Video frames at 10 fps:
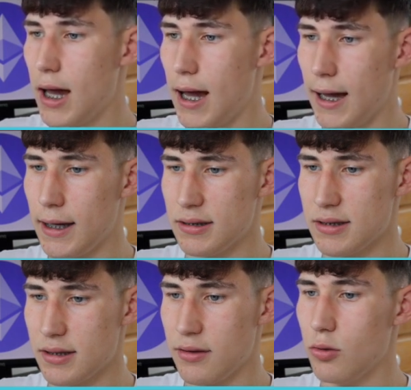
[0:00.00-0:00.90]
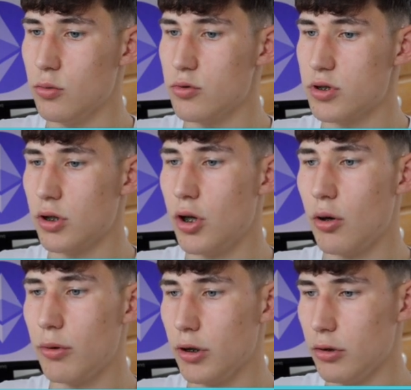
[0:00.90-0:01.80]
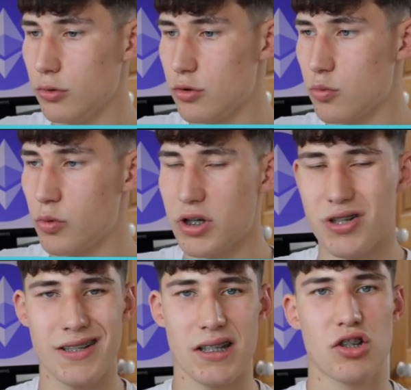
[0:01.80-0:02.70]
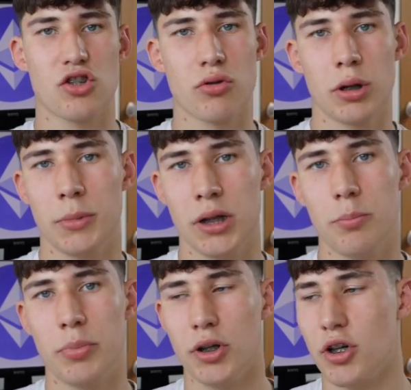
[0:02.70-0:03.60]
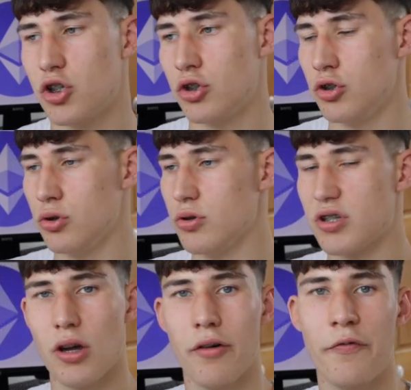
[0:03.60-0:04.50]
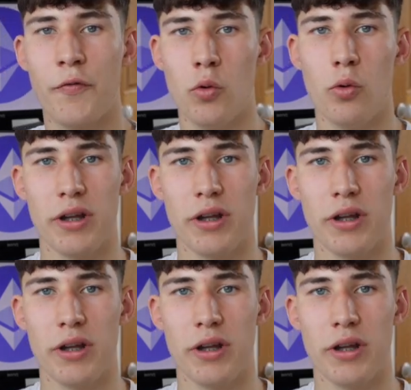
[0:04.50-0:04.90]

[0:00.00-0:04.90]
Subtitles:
and those lower lows, which is extremely bullish news for